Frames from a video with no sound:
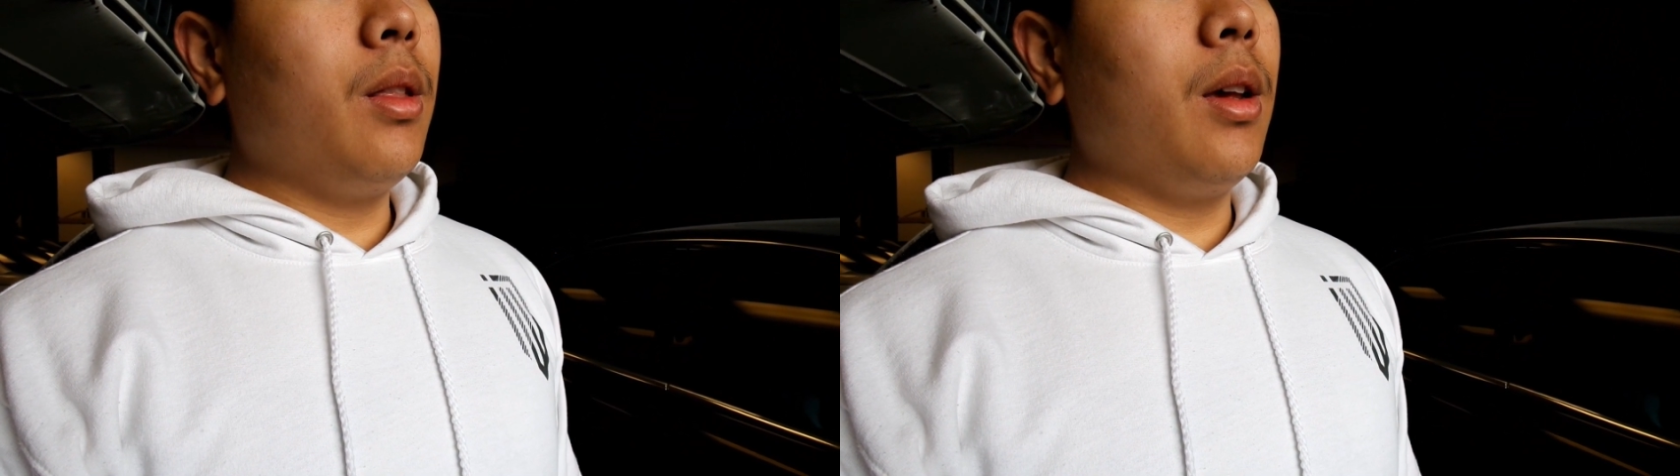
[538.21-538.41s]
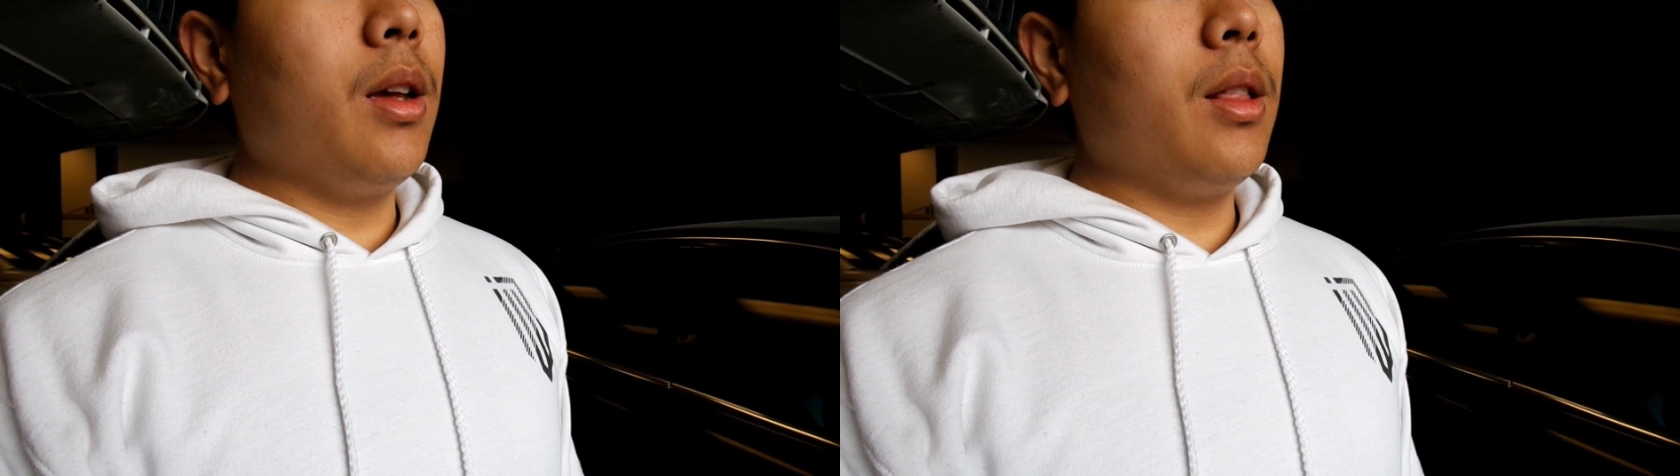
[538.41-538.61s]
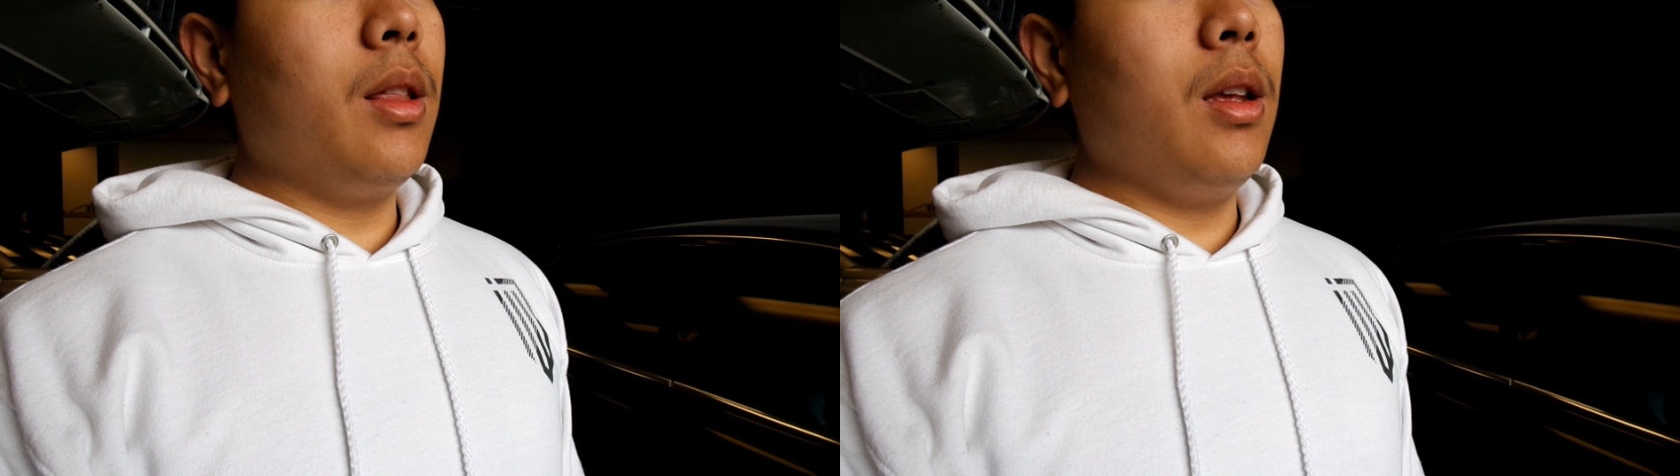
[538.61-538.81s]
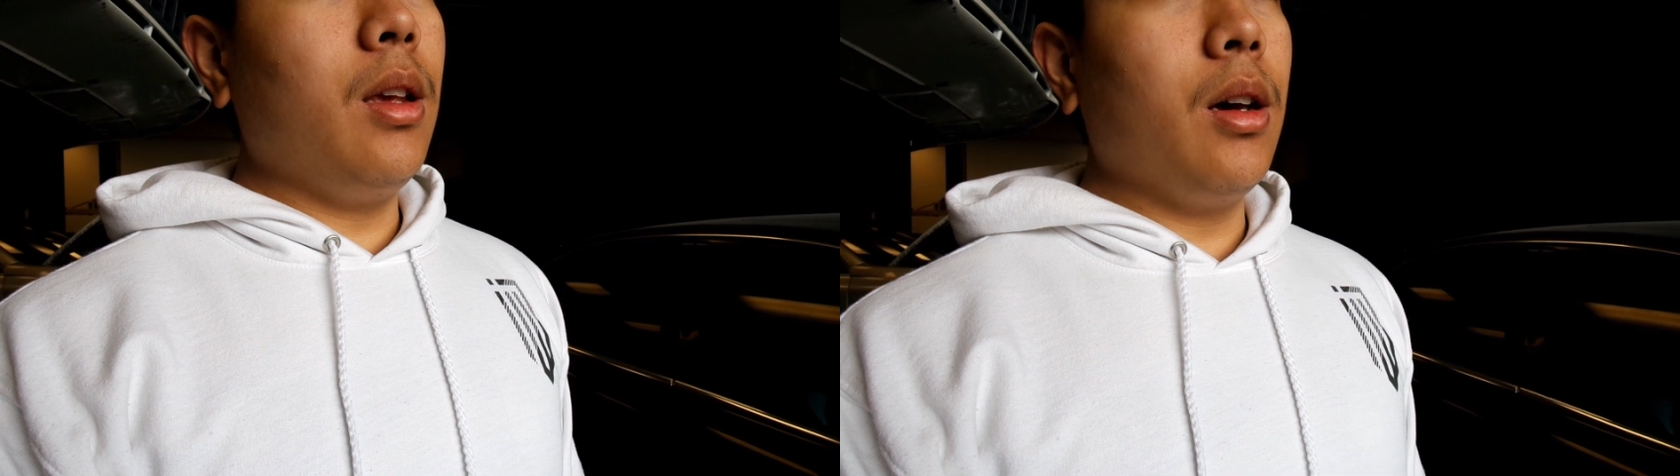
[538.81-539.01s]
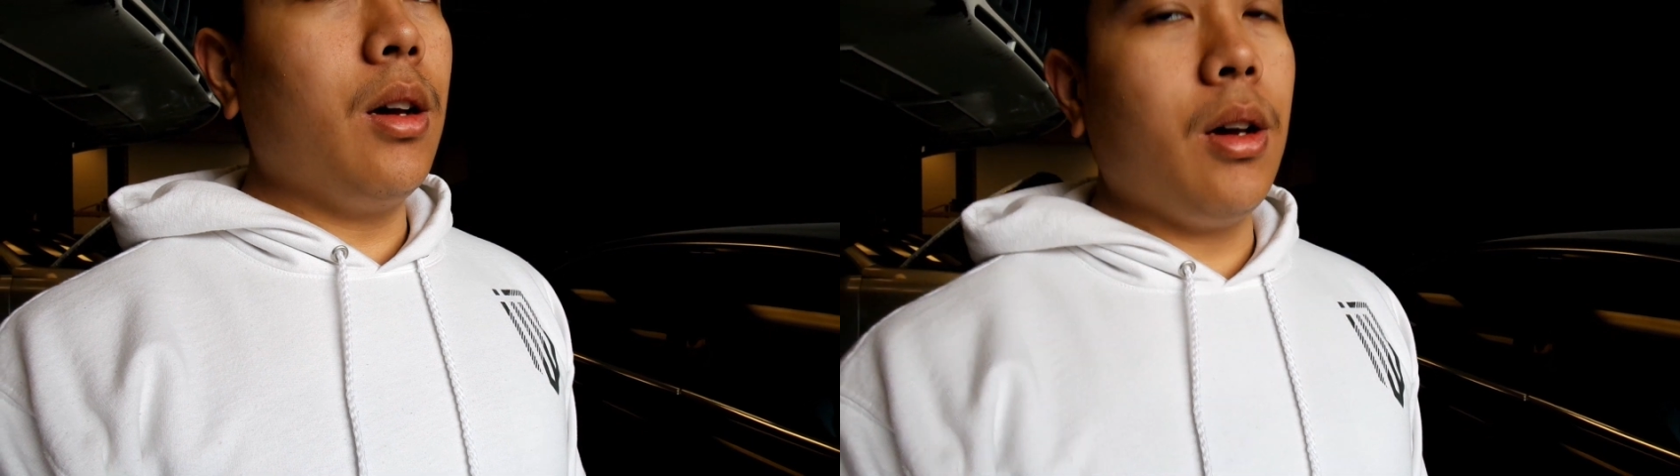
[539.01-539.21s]
that
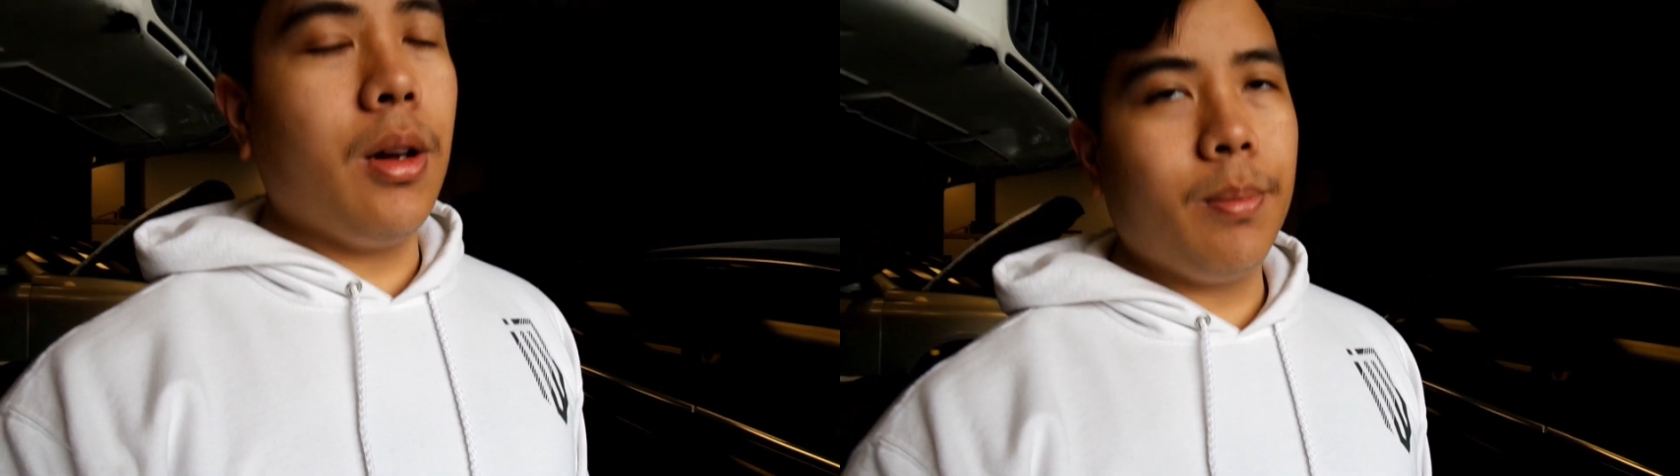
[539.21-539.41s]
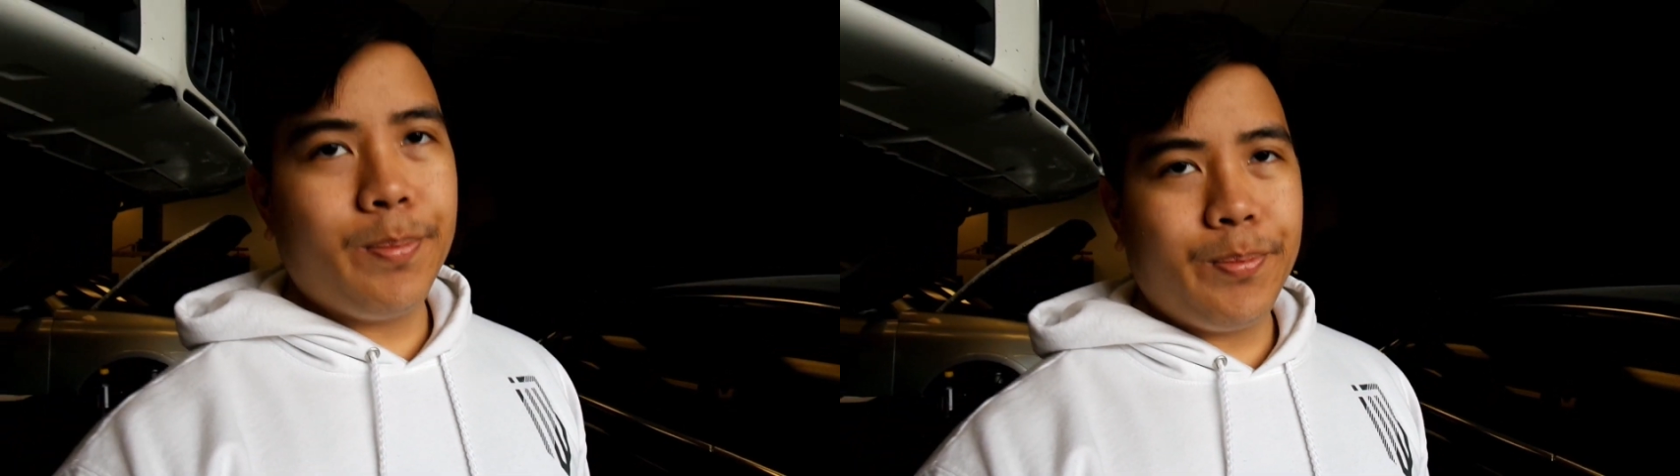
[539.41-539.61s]
the